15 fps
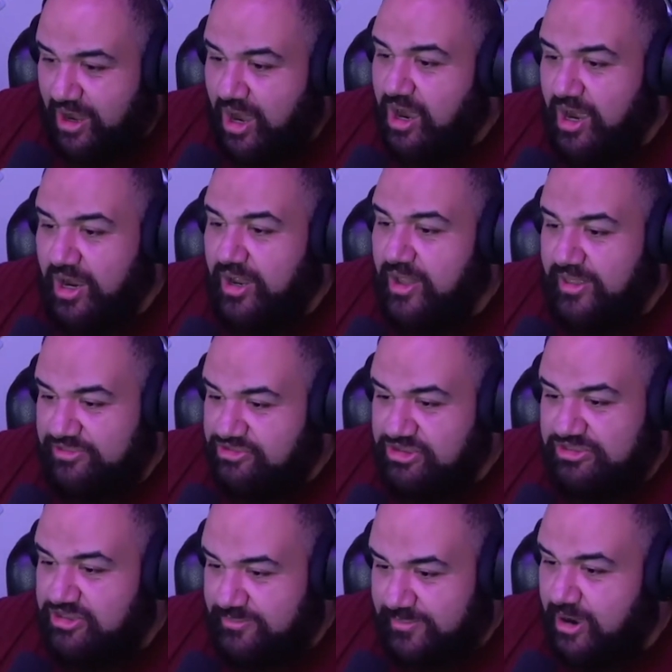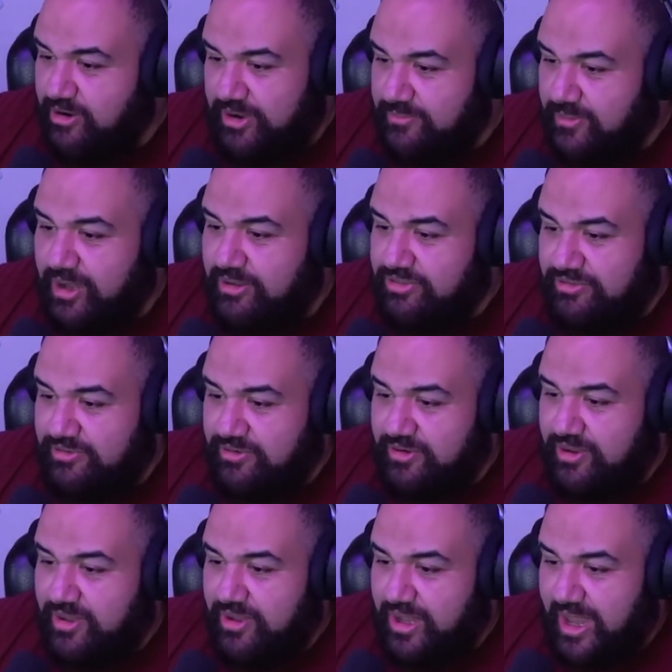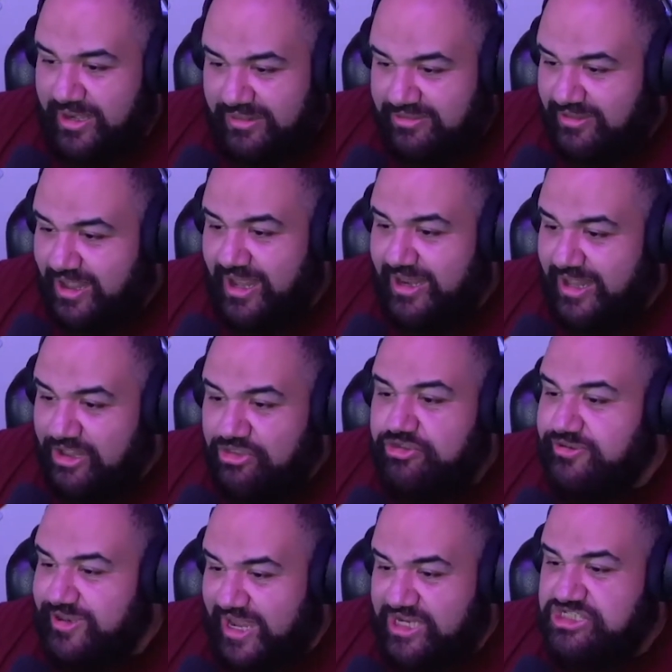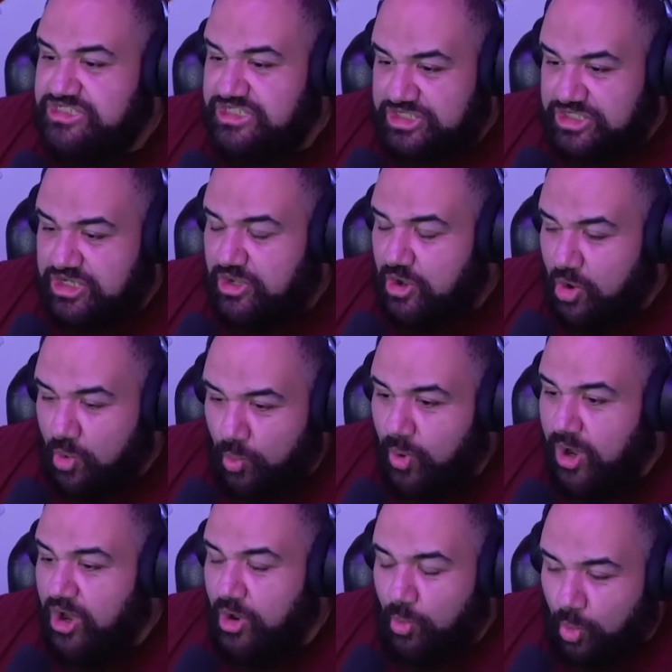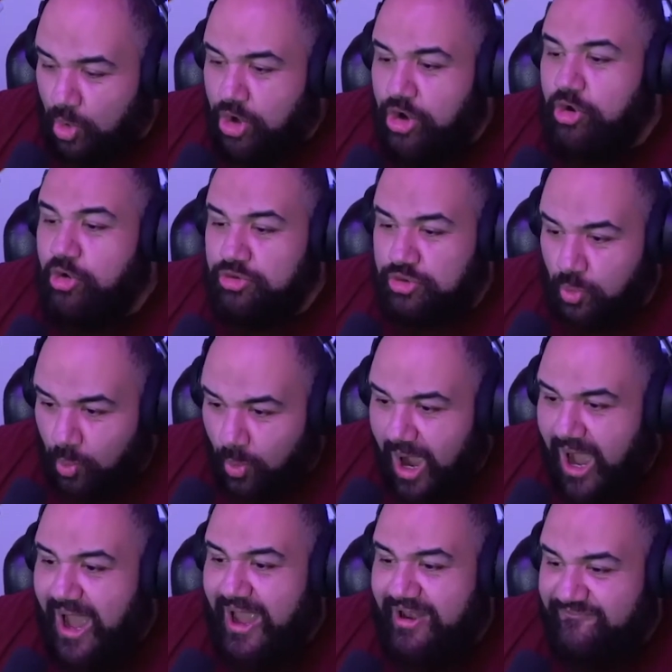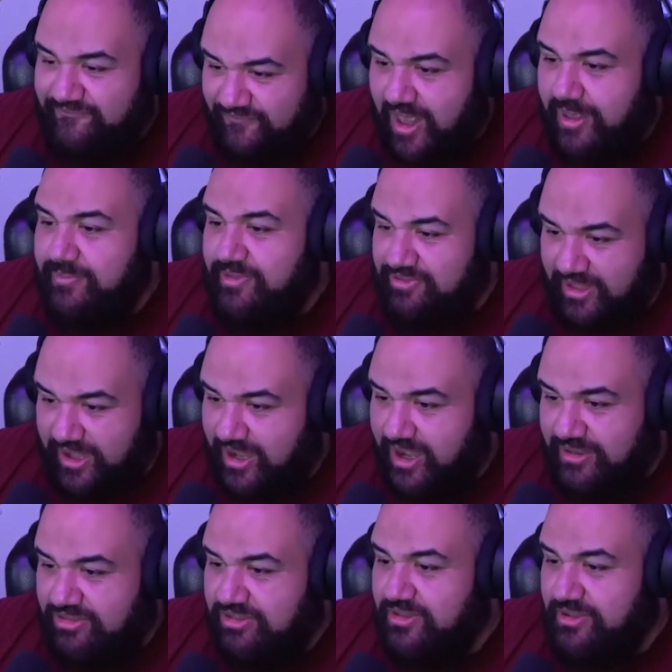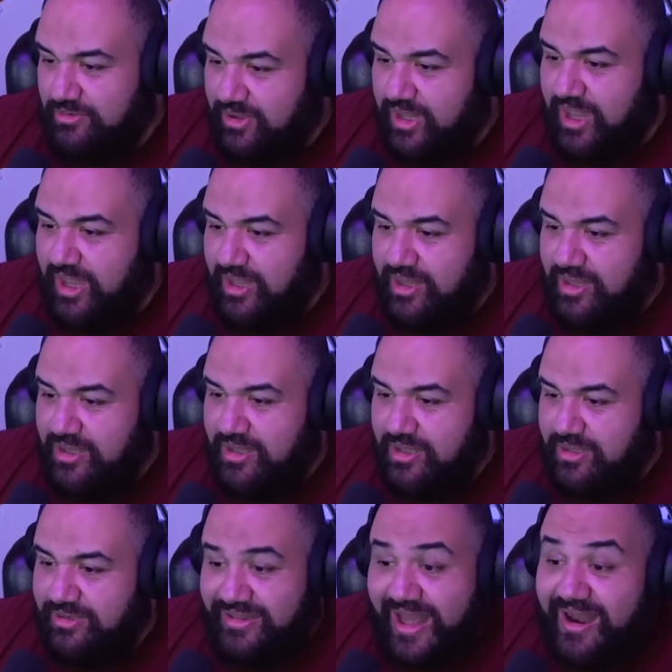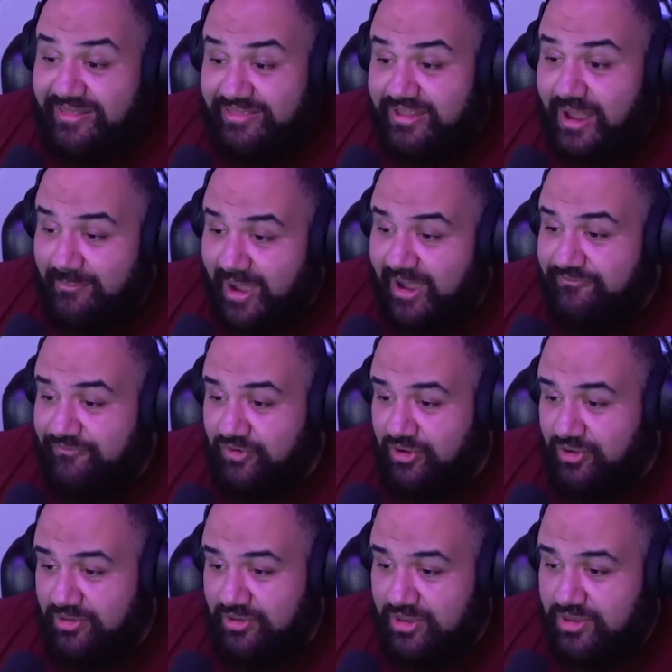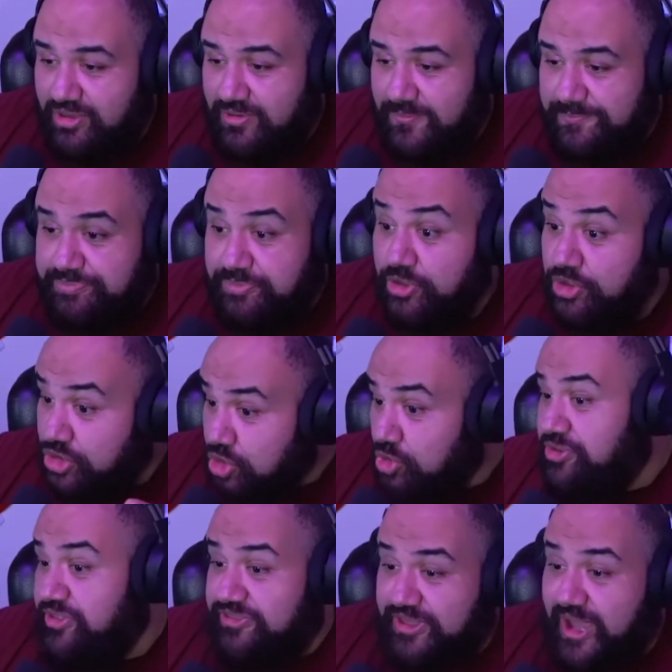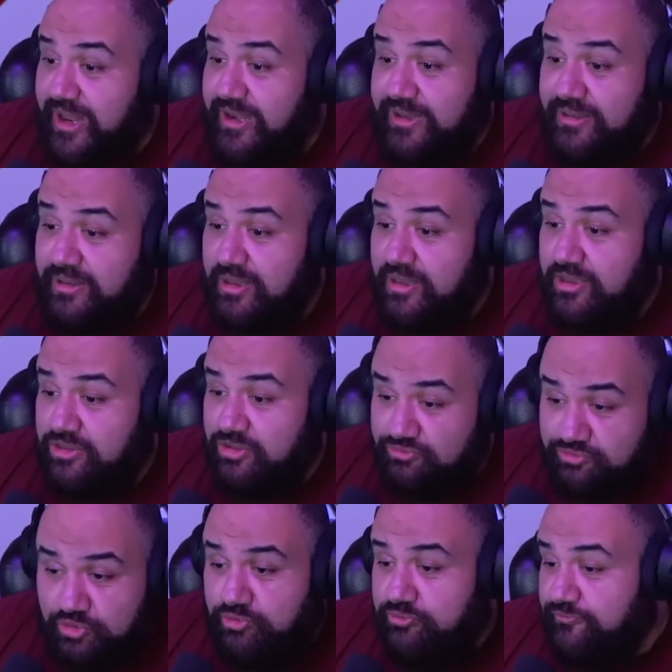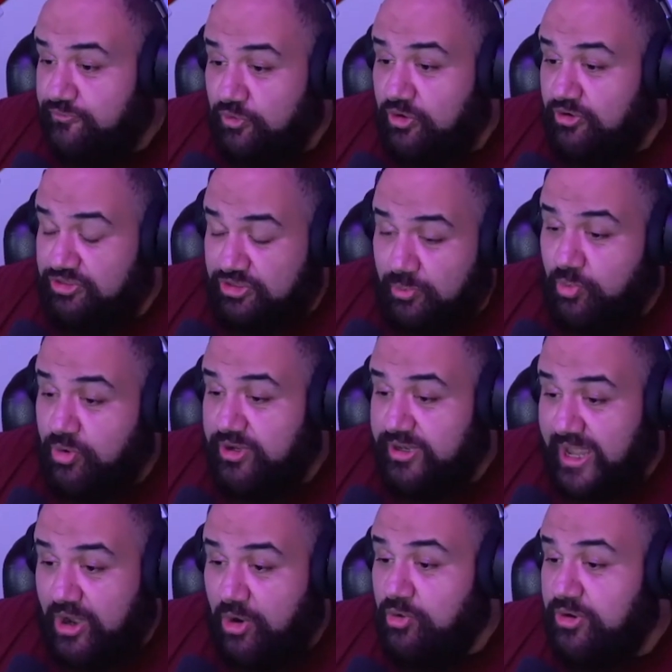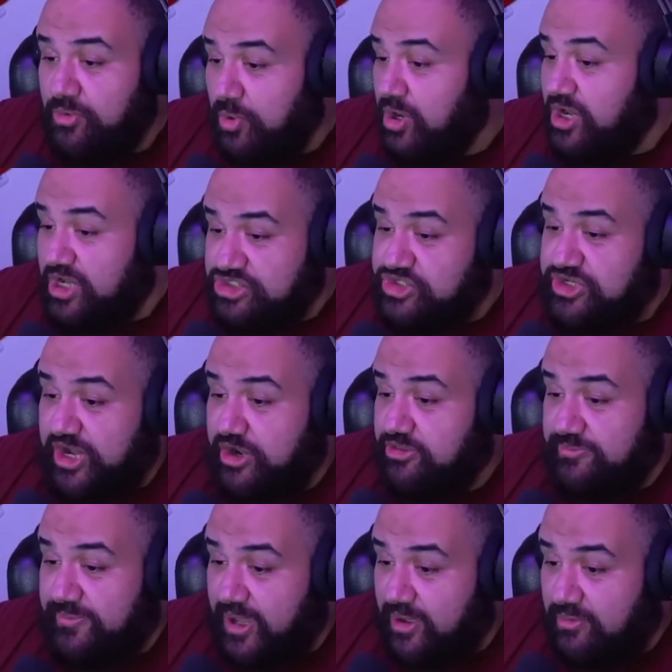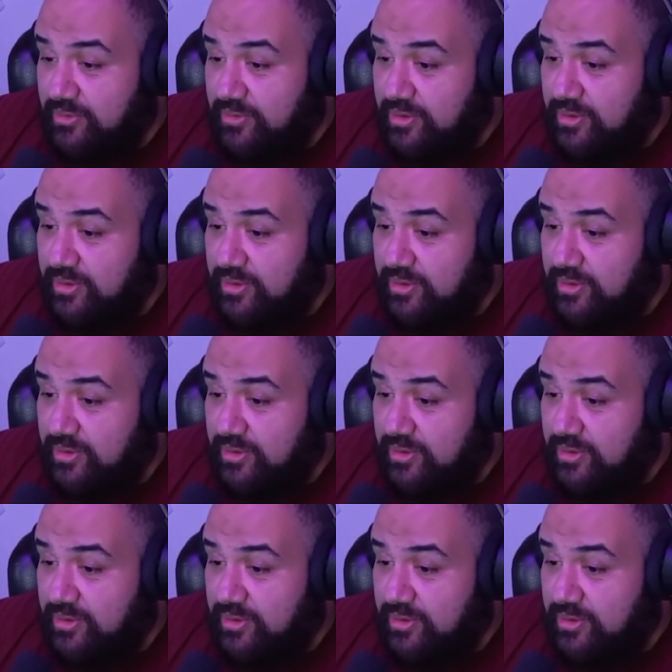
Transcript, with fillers: Kong is just an American monster and he's not internationally well worldwide famous like Godzilla, okay? That is not my fault. You decided to root for someone that only one country cares about.